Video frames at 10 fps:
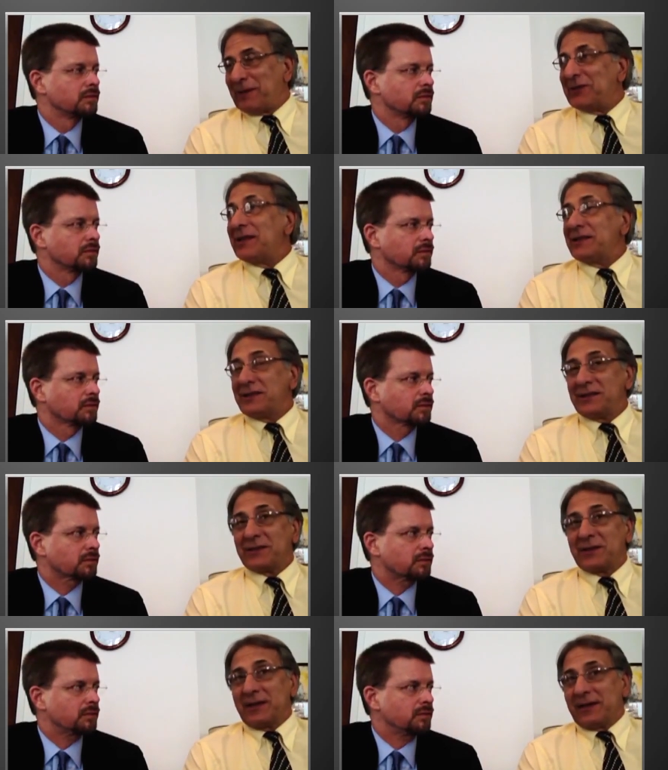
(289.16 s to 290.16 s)
Speaker 1: my
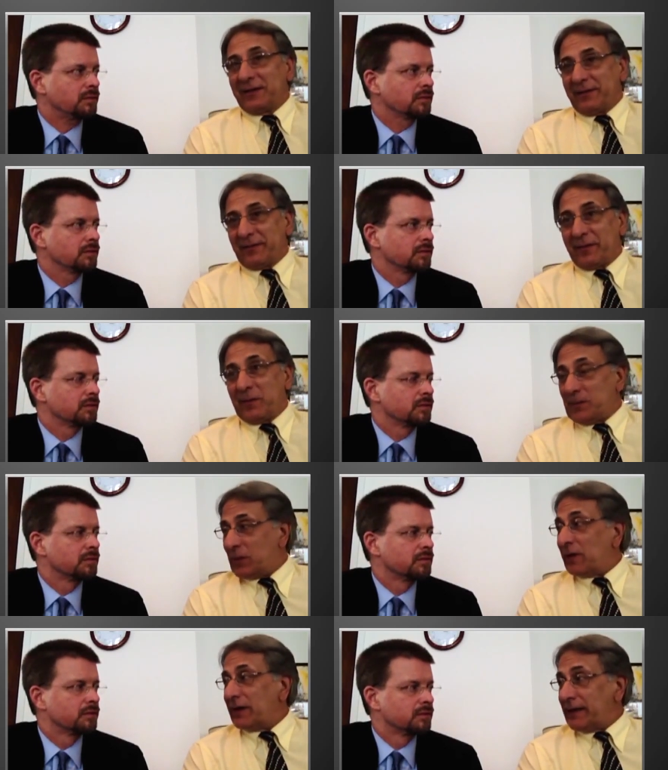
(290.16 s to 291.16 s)
senses from
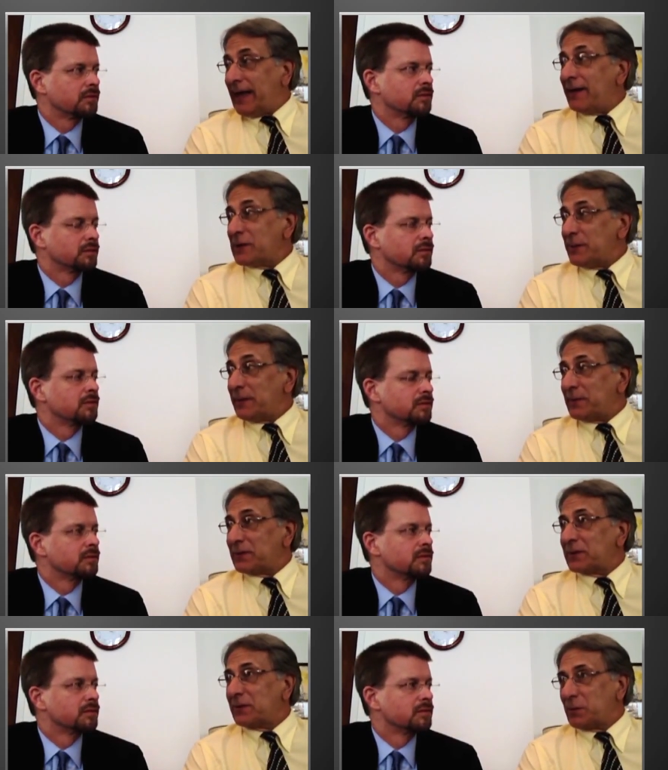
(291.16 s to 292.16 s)
talking to House
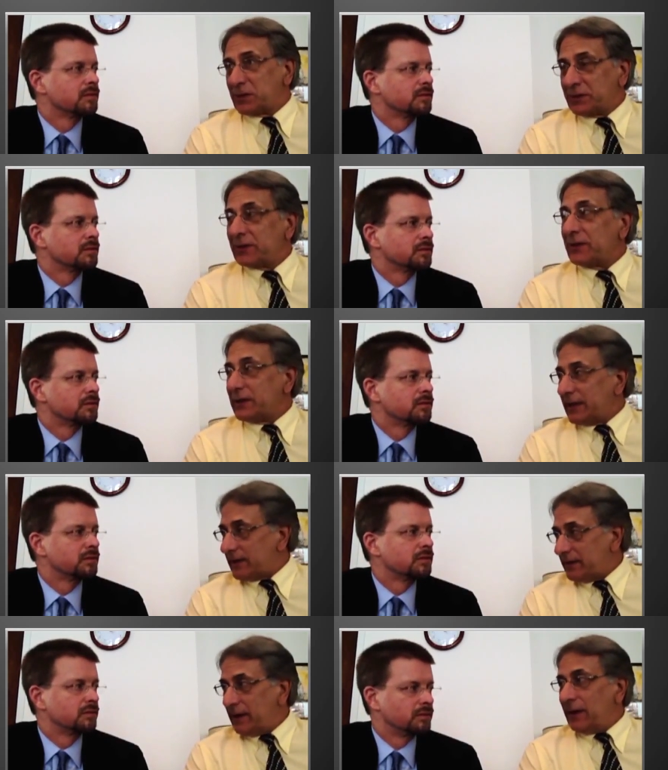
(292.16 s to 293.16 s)
members were still
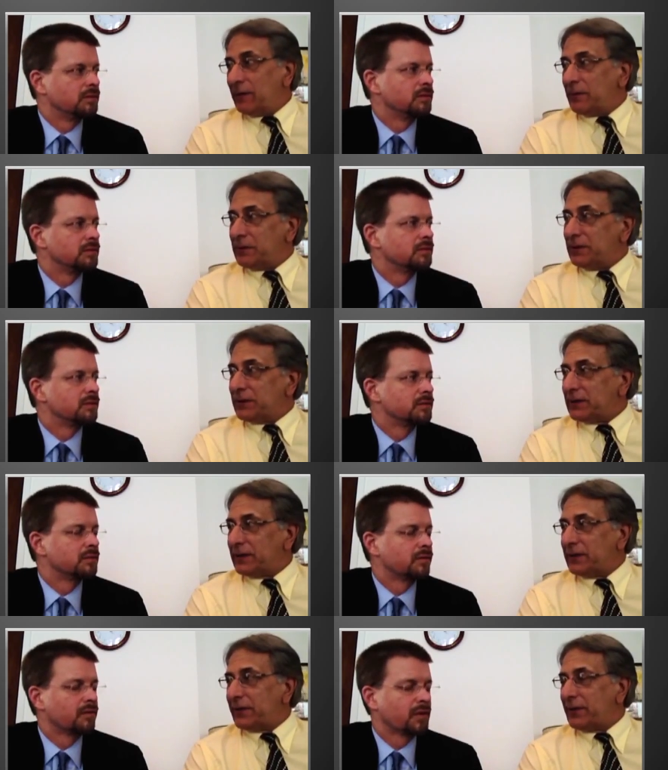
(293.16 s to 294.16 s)
there. Mm-hmm. What's
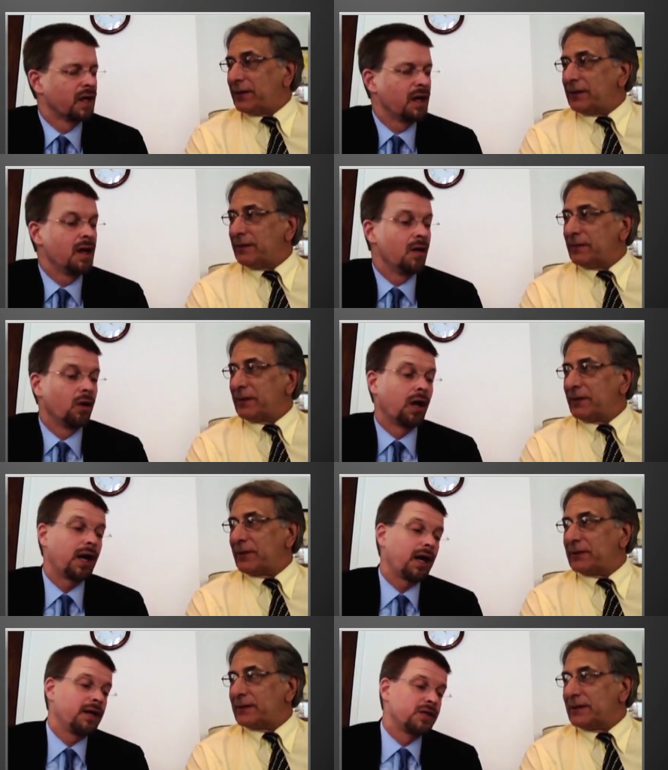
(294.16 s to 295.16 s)
your your thought? What well,
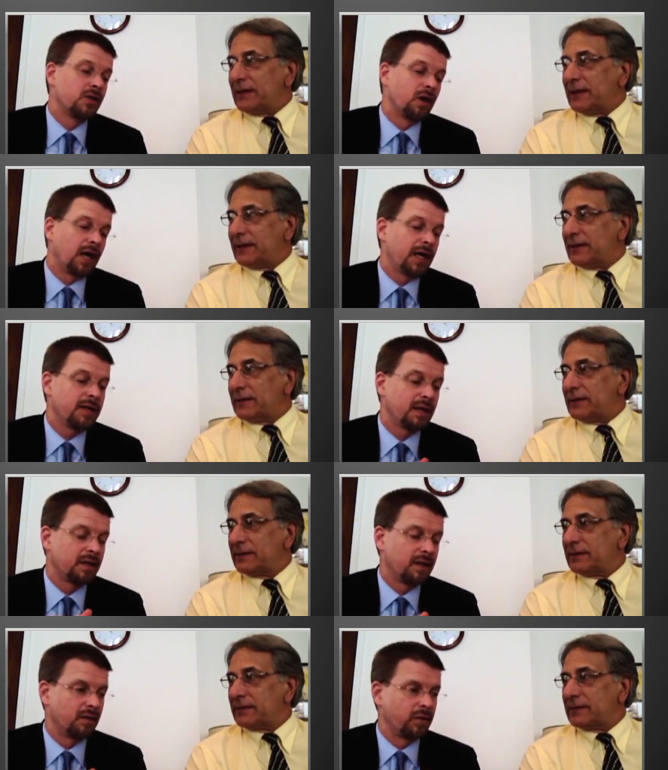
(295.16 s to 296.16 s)
I,
Speaker 2: so I
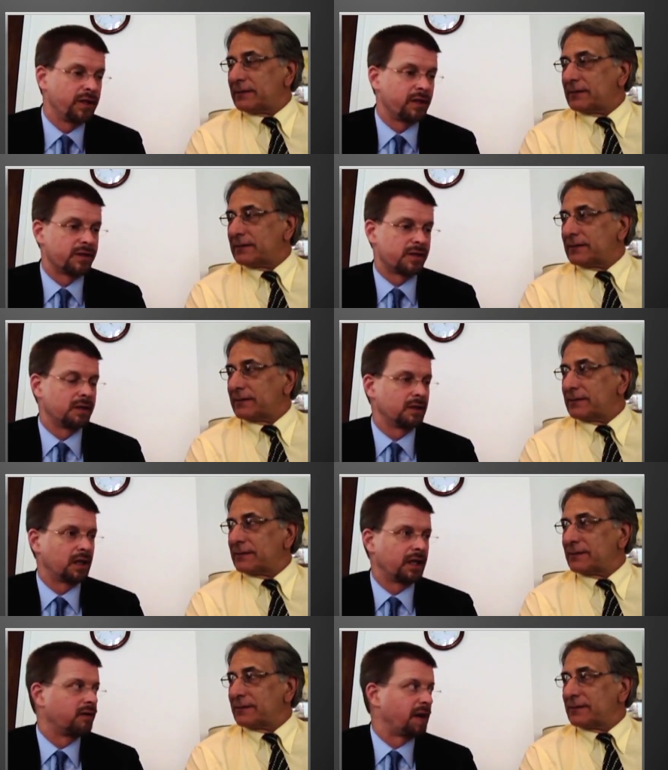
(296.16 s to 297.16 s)
think that we are
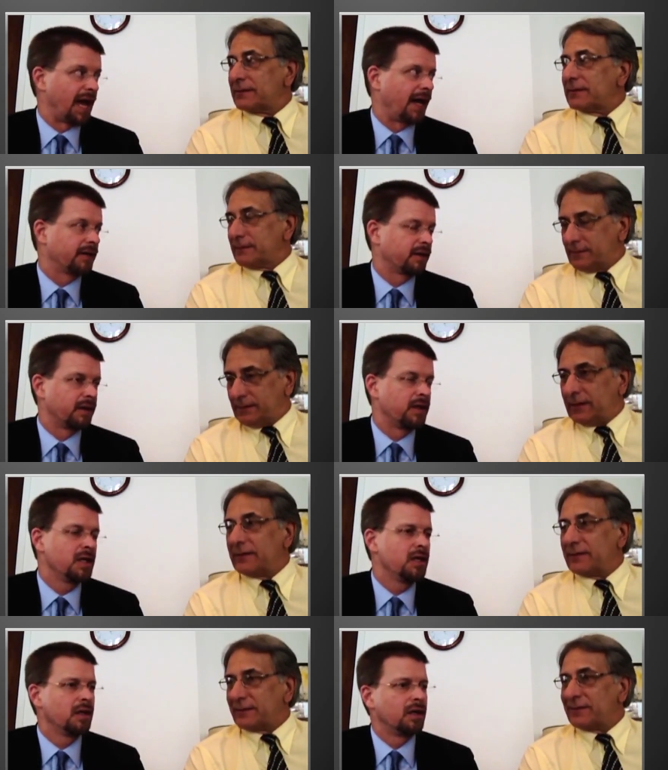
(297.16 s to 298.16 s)
still on a path, and
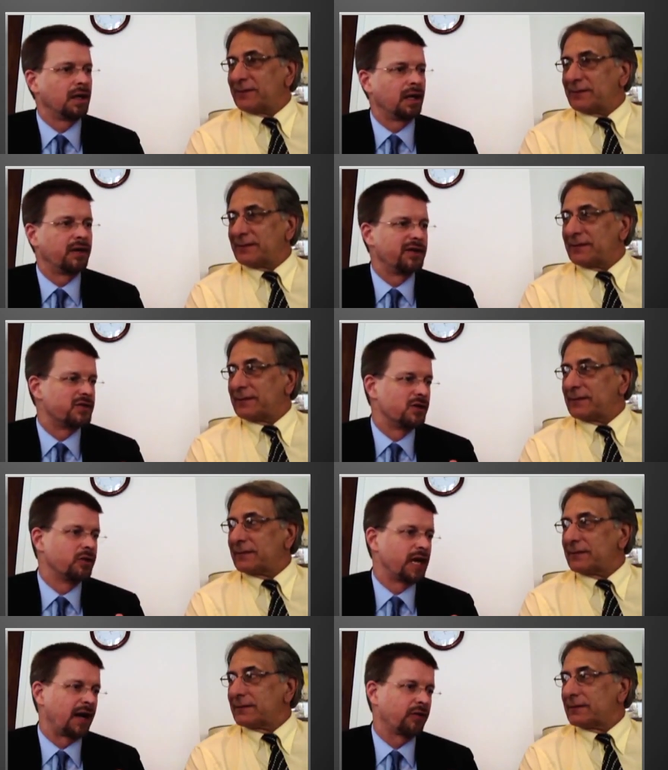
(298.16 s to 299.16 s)
uh, there's
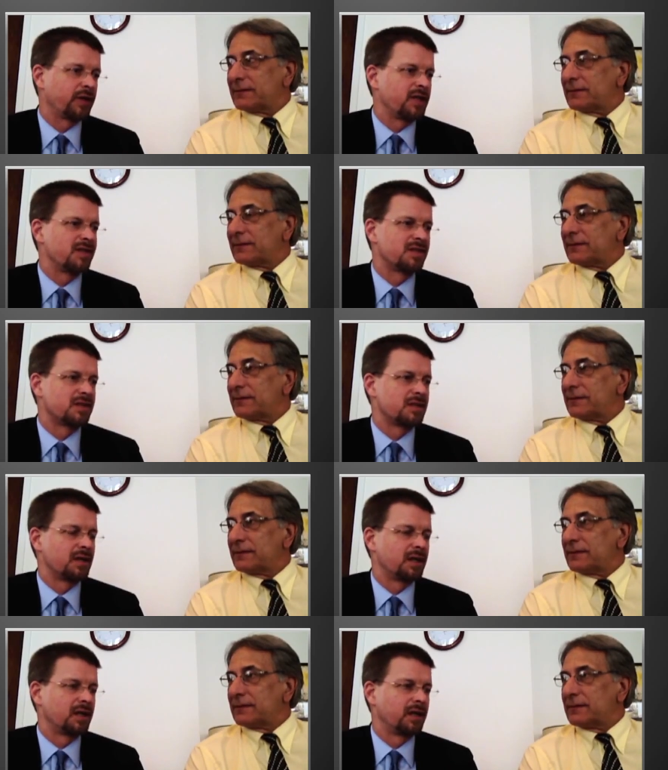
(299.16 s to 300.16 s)
no doubt that
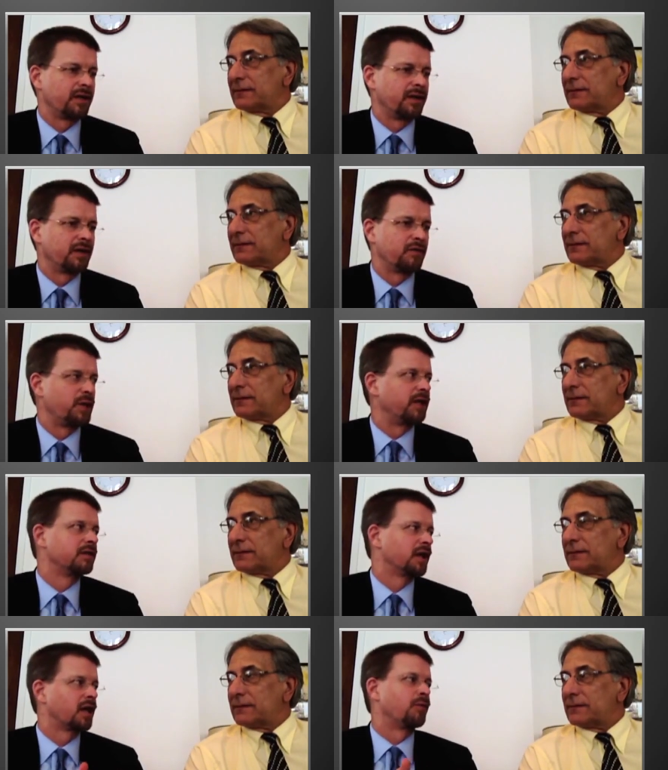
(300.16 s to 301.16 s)
uh, there have been a